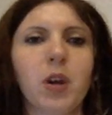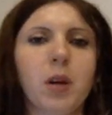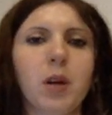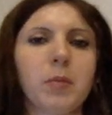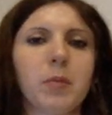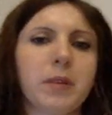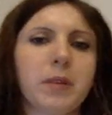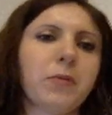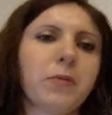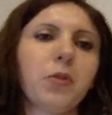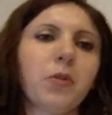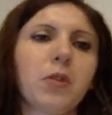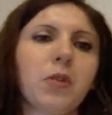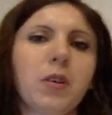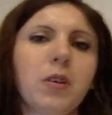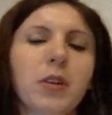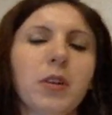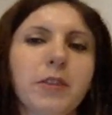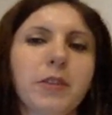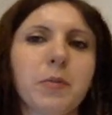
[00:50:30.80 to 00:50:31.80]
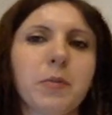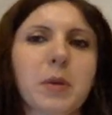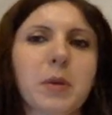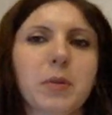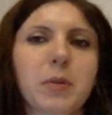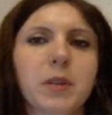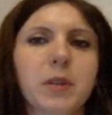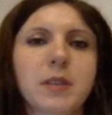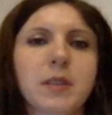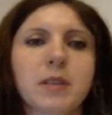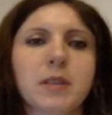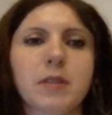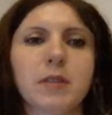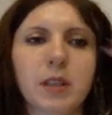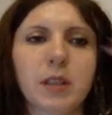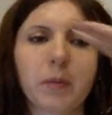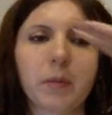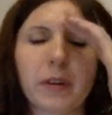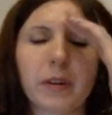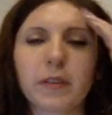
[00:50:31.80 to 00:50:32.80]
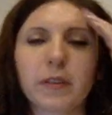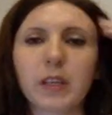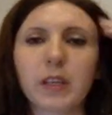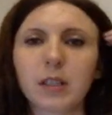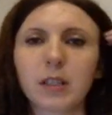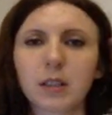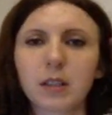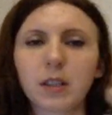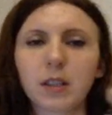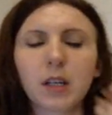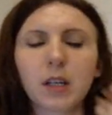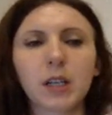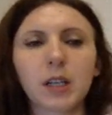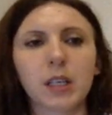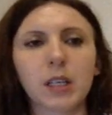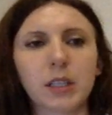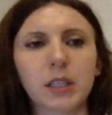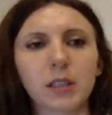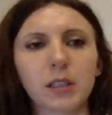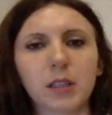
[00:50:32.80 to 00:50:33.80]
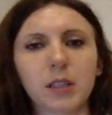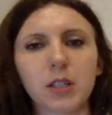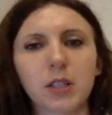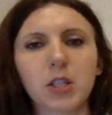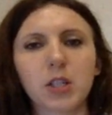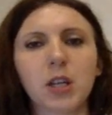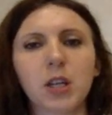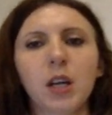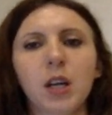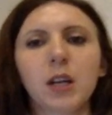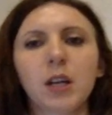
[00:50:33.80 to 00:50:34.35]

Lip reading: But for a lot of people, it's a really barrier English.